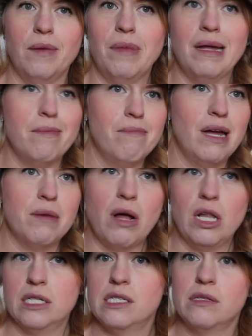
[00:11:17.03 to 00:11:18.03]
a met
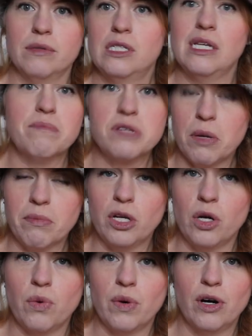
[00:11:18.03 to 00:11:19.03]
metabolic symptom,
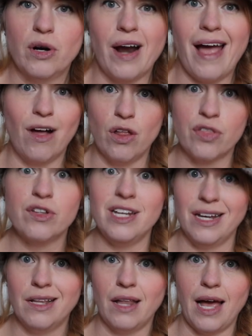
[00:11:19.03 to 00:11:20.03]
you know, where her health
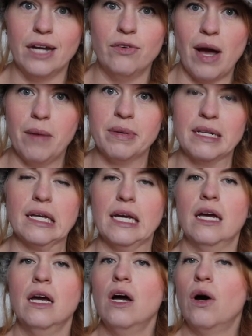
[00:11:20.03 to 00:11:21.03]
declined rapidly